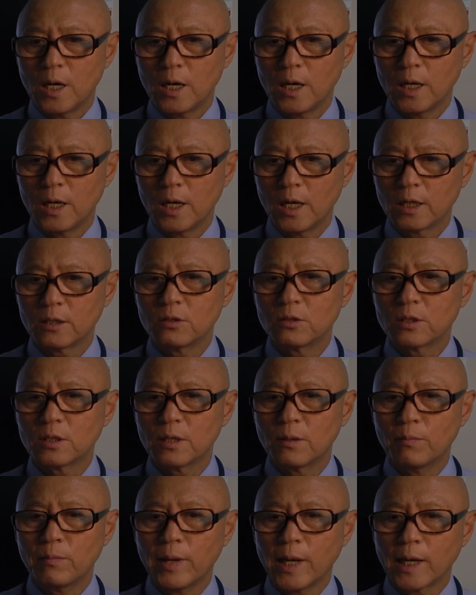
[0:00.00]
I'd like to
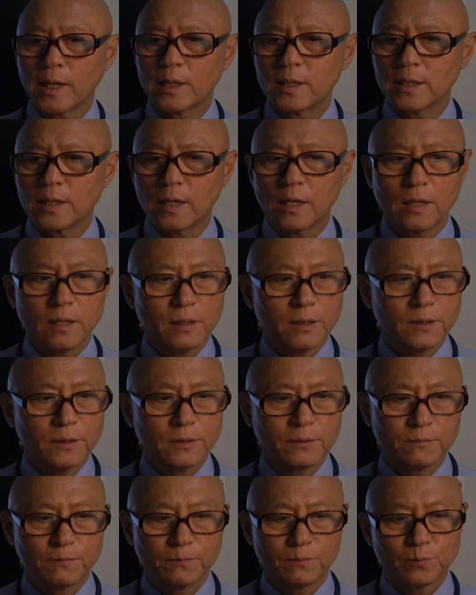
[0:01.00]
come back uh,
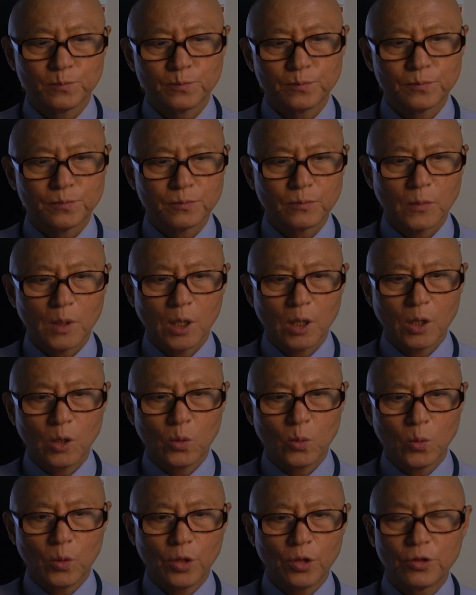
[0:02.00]

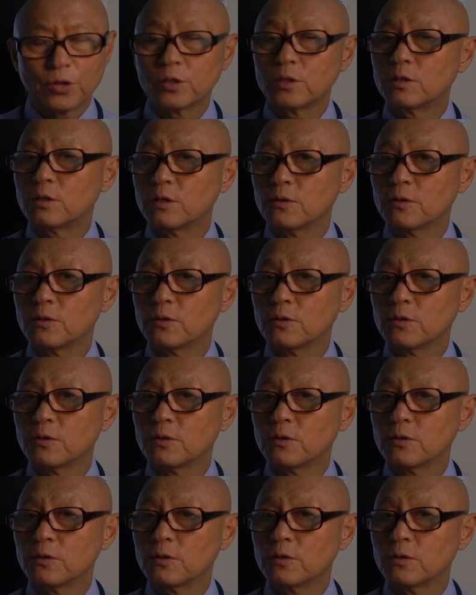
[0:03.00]
with